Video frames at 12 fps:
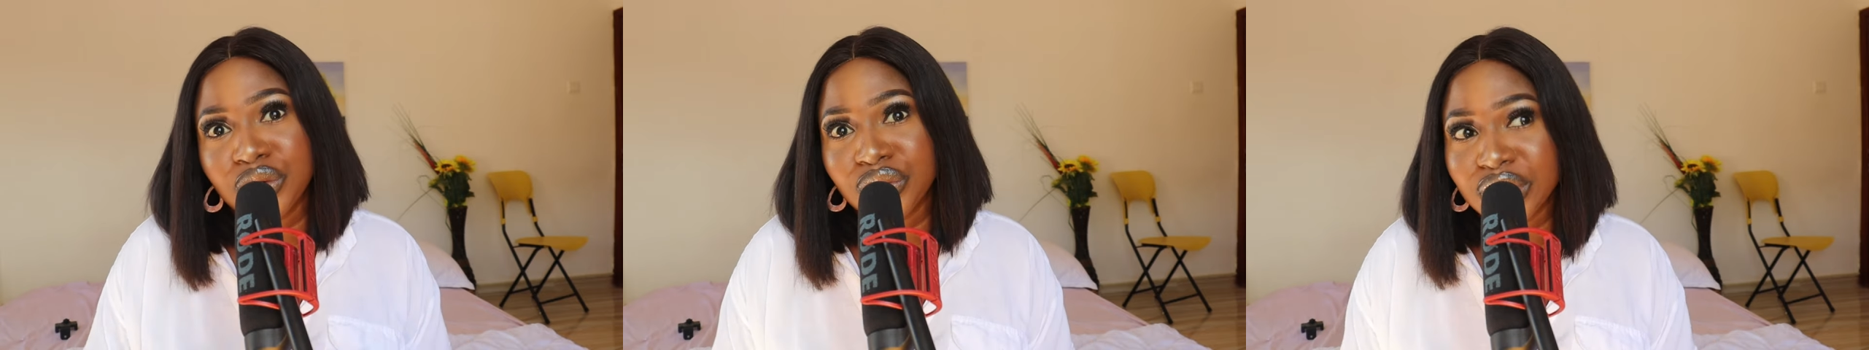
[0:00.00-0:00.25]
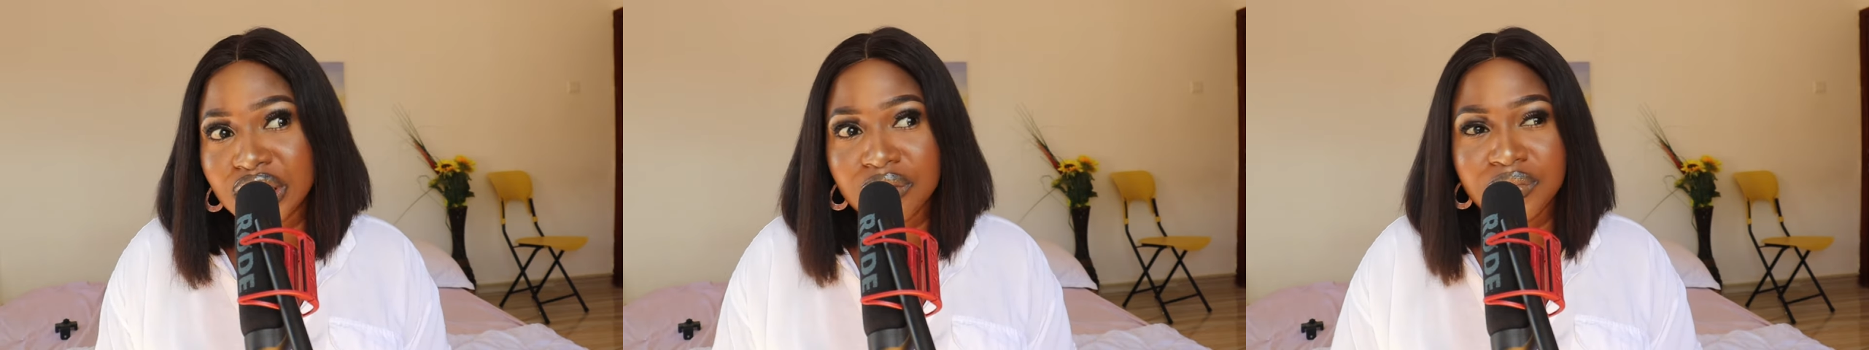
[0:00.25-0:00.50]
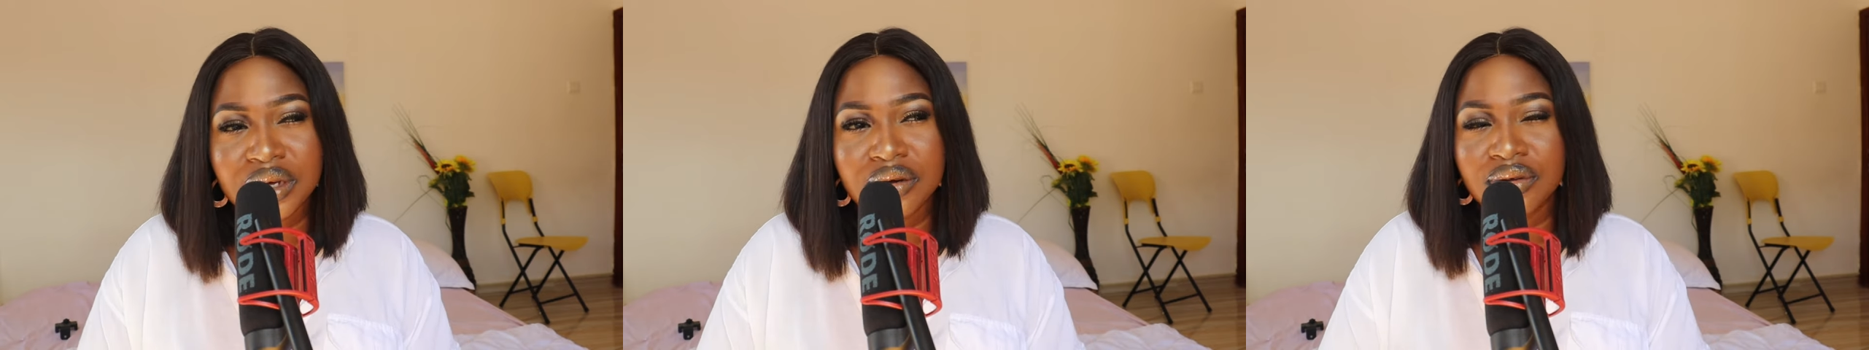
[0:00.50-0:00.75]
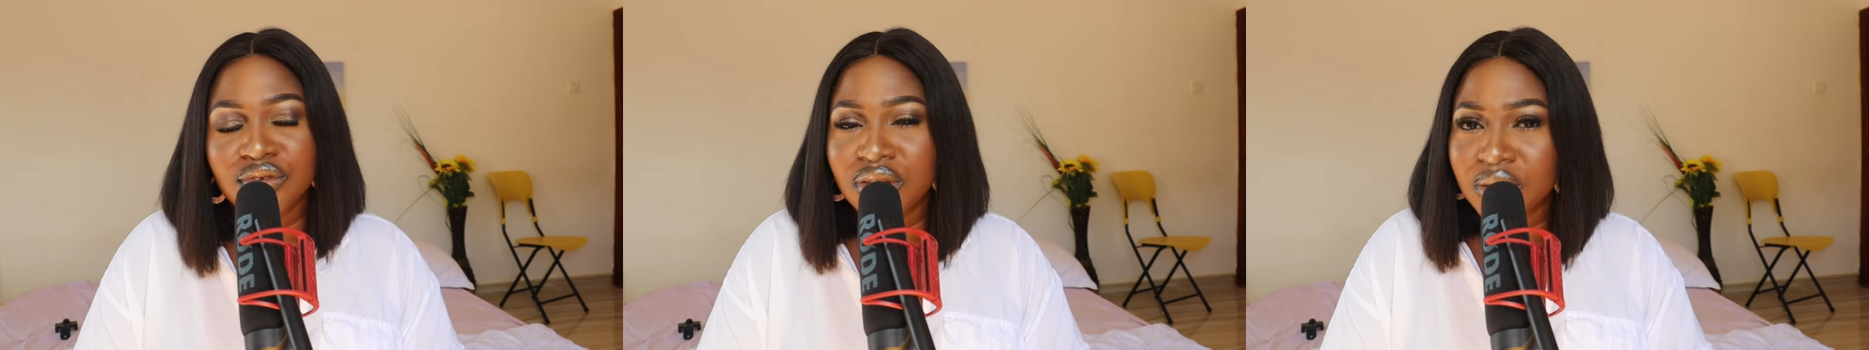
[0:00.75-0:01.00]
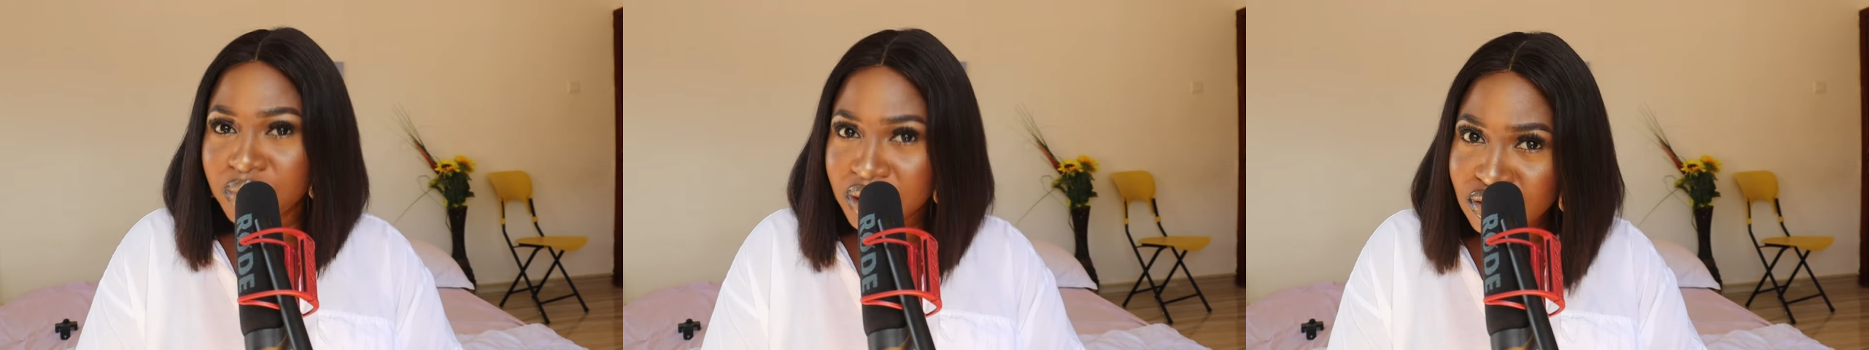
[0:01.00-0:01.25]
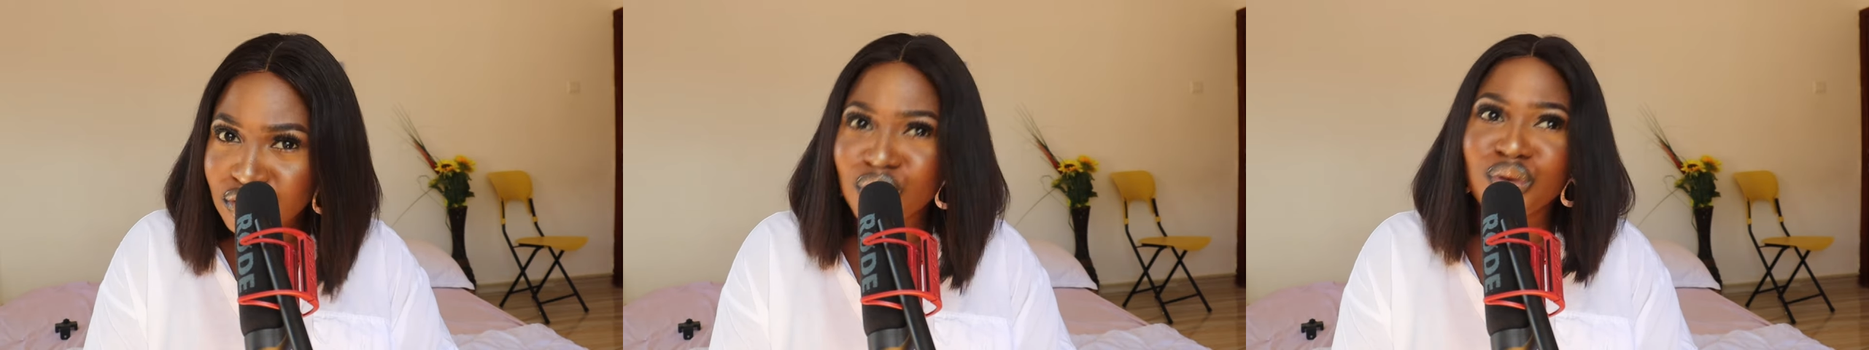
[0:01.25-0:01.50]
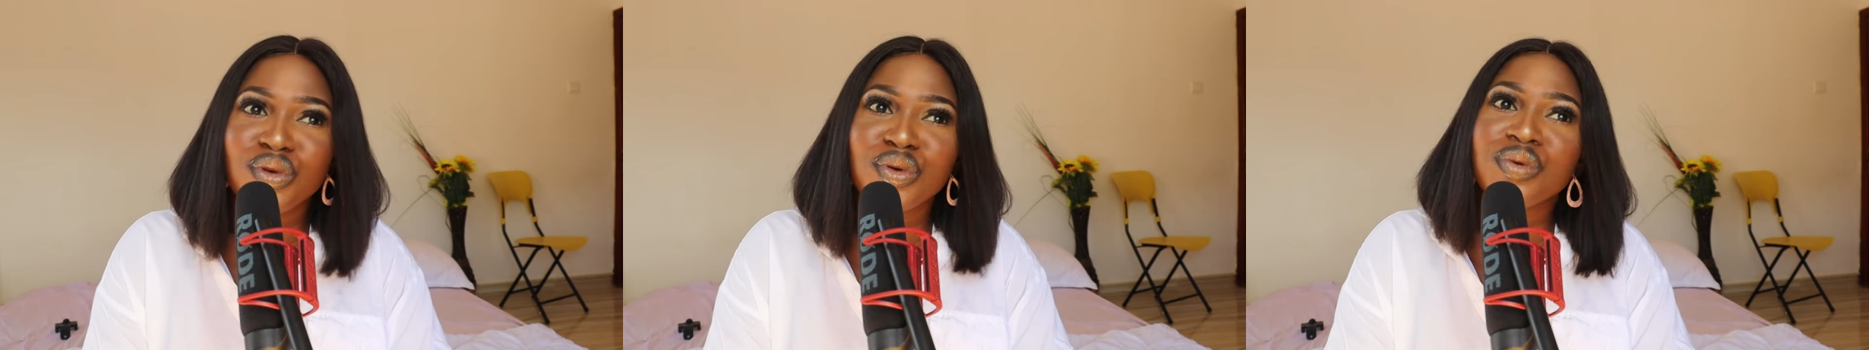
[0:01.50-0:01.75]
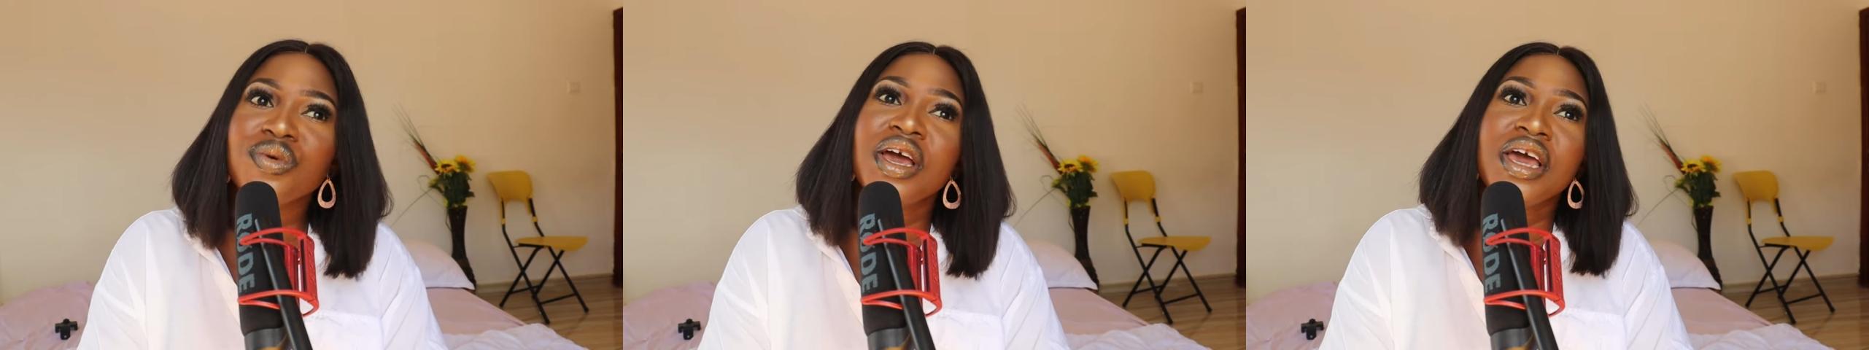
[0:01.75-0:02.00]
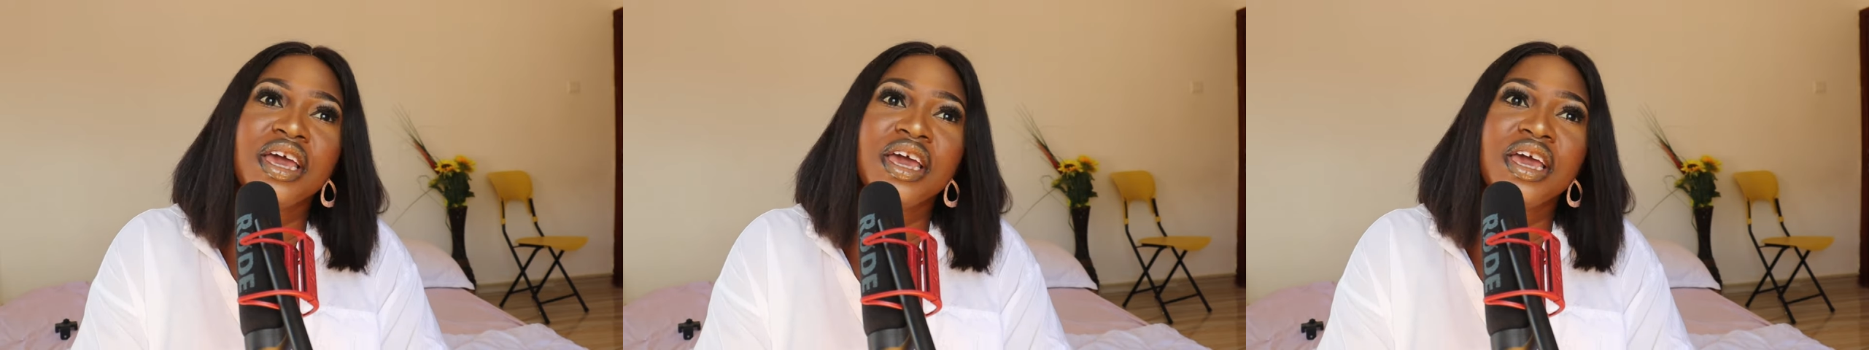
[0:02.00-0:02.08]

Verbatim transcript: you need because it depends on you.